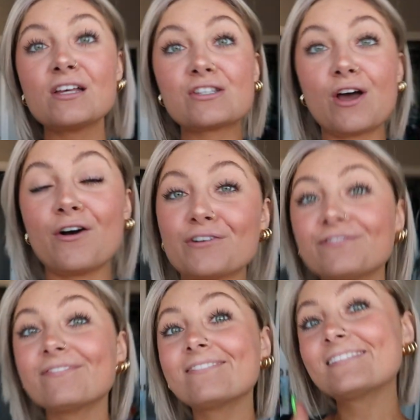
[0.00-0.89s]

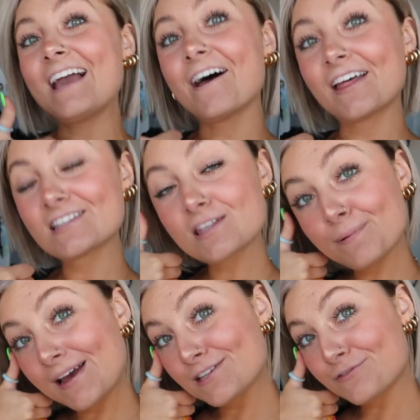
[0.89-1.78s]
So yeah, that's the
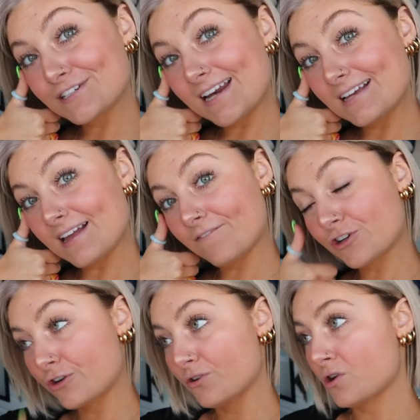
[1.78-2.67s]
plans for today's
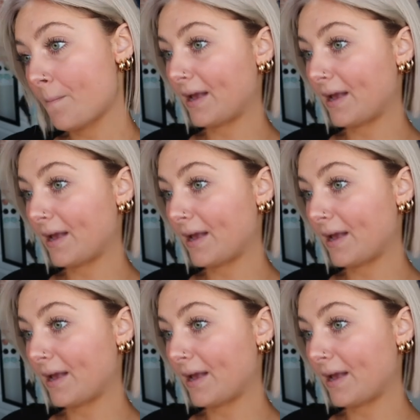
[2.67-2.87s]
afternoon.